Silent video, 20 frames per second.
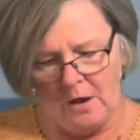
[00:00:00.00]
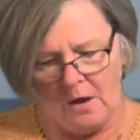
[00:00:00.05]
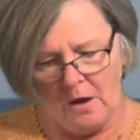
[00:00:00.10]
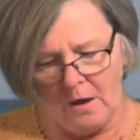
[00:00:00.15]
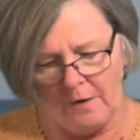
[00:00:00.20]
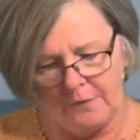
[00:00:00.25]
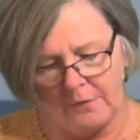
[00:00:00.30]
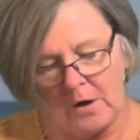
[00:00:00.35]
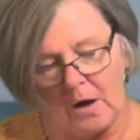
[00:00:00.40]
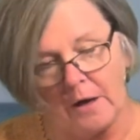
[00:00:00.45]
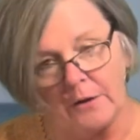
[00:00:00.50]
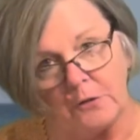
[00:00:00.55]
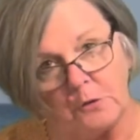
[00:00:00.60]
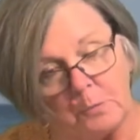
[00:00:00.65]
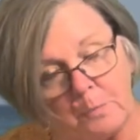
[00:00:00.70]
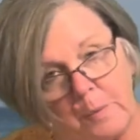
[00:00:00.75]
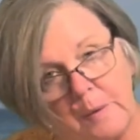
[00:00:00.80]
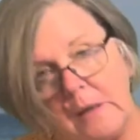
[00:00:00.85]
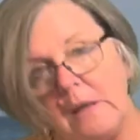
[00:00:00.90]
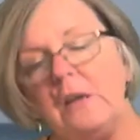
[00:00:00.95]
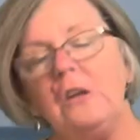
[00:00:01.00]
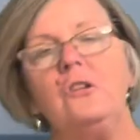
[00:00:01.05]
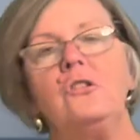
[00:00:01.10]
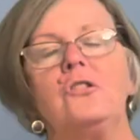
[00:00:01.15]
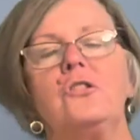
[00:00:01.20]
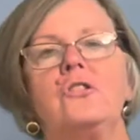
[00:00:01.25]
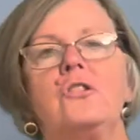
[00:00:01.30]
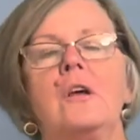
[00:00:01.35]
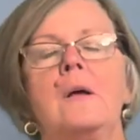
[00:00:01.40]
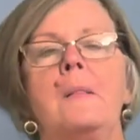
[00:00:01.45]
of God's
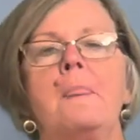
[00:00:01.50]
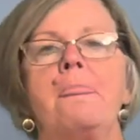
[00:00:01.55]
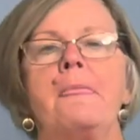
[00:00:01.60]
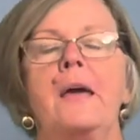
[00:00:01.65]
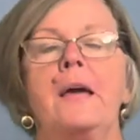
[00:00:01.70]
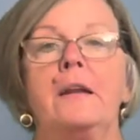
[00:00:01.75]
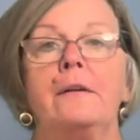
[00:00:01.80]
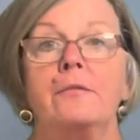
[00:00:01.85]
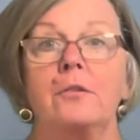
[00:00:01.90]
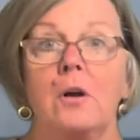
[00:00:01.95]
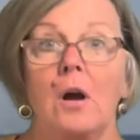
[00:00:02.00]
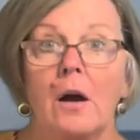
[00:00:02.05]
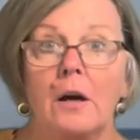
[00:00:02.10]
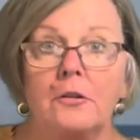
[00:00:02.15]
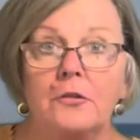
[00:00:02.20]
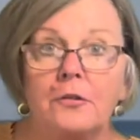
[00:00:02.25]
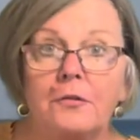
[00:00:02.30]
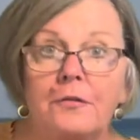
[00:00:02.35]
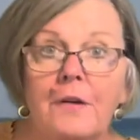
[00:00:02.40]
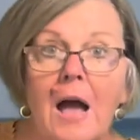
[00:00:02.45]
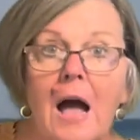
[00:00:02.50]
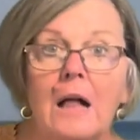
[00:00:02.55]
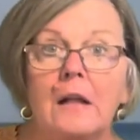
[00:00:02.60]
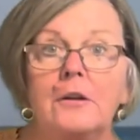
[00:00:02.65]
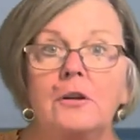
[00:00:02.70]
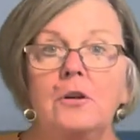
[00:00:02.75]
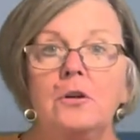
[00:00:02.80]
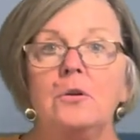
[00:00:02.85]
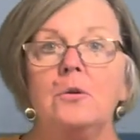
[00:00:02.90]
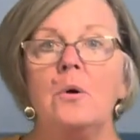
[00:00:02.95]
peace and of God's
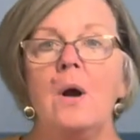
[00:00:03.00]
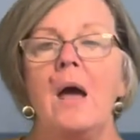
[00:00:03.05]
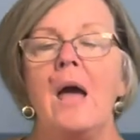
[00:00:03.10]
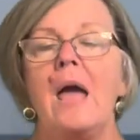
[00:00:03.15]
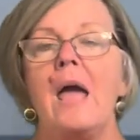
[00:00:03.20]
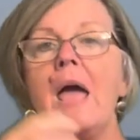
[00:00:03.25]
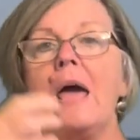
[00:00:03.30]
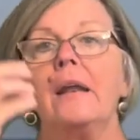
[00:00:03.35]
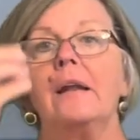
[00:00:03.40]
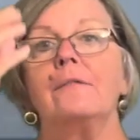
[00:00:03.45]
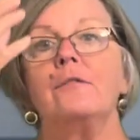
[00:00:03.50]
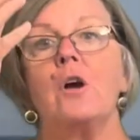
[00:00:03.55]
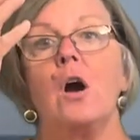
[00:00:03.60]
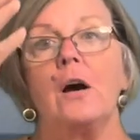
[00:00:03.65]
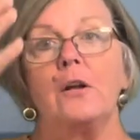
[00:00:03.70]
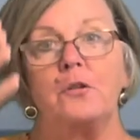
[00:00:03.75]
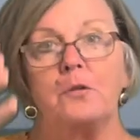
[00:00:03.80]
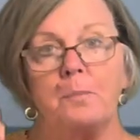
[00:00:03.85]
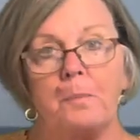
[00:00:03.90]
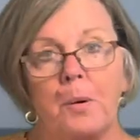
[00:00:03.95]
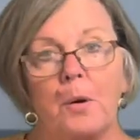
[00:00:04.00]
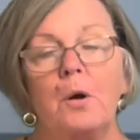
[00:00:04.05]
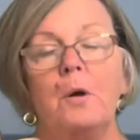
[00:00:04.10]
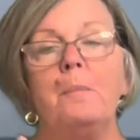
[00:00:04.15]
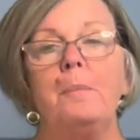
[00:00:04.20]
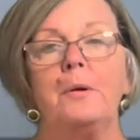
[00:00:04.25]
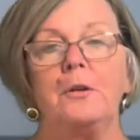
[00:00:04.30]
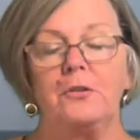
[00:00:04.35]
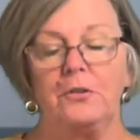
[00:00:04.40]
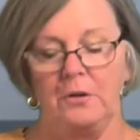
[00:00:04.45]
value and of God's
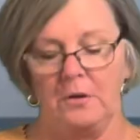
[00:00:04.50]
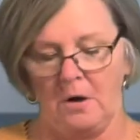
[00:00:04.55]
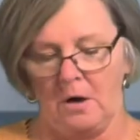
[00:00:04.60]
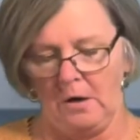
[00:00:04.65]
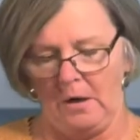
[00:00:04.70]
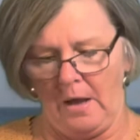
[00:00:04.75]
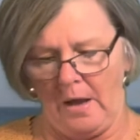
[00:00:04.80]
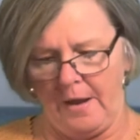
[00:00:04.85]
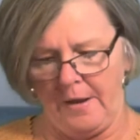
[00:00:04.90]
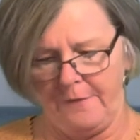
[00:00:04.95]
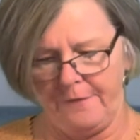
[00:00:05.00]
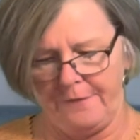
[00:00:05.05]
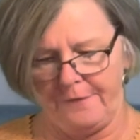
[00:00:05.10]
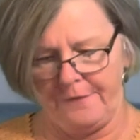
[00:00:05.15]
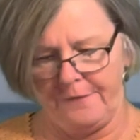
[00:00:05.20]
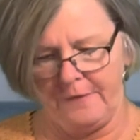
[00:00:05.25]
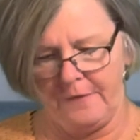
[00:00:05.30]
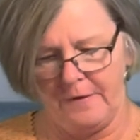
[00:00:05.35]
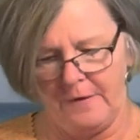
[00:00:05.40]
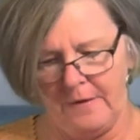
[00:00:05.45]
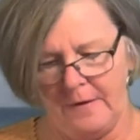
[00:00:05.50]
purpose in our life.